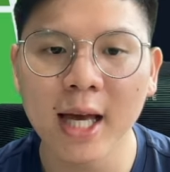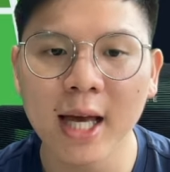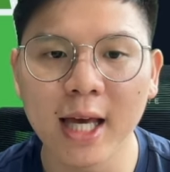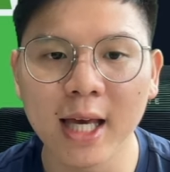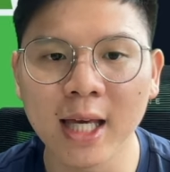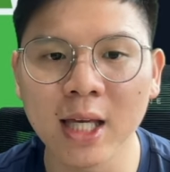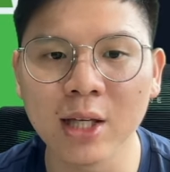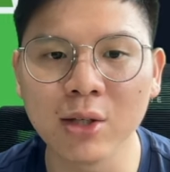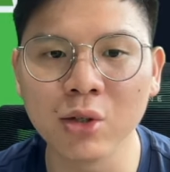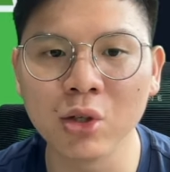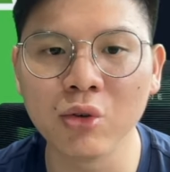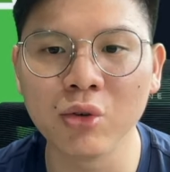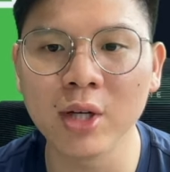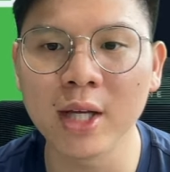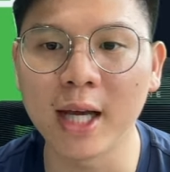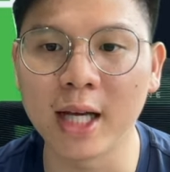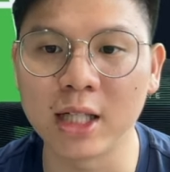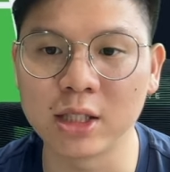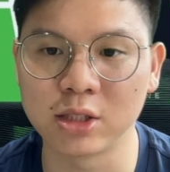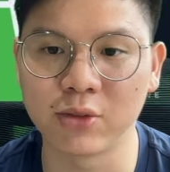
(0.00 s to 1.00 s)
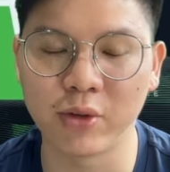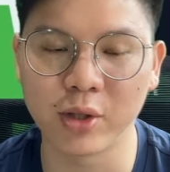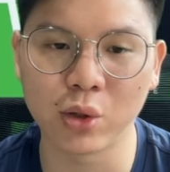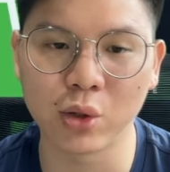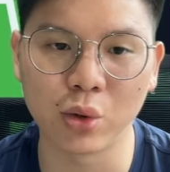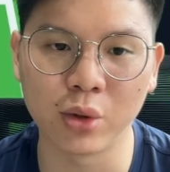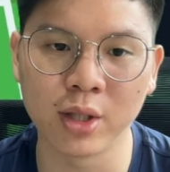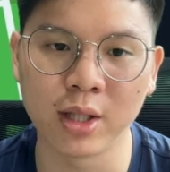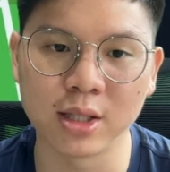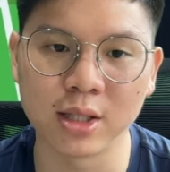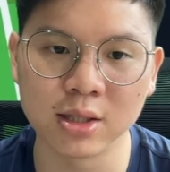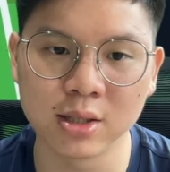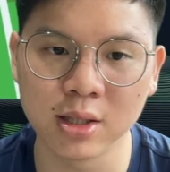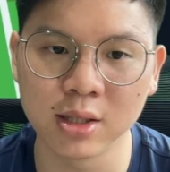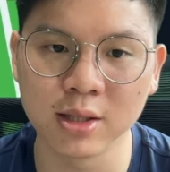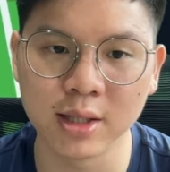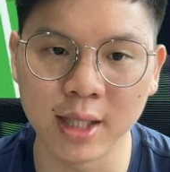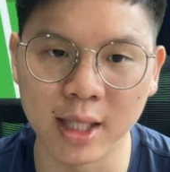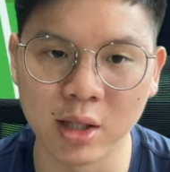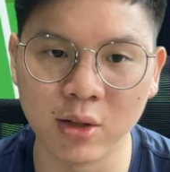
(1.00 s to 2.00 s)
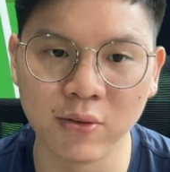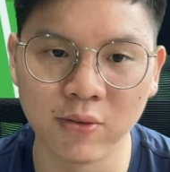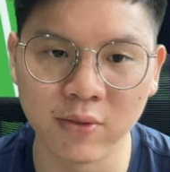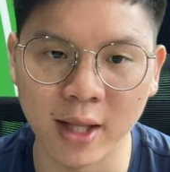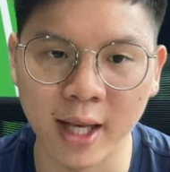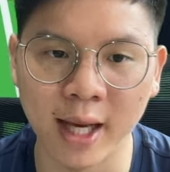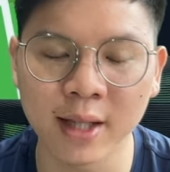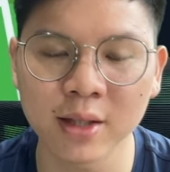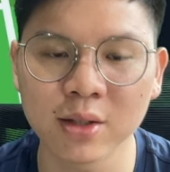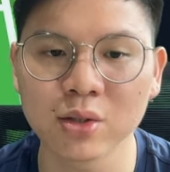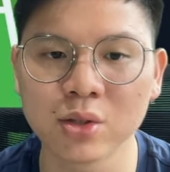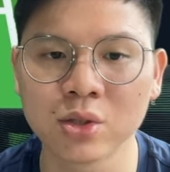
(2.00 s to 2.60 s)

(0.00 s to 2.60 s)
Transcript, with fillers: Ait-Nouri, as a recording, is still yellow flagged.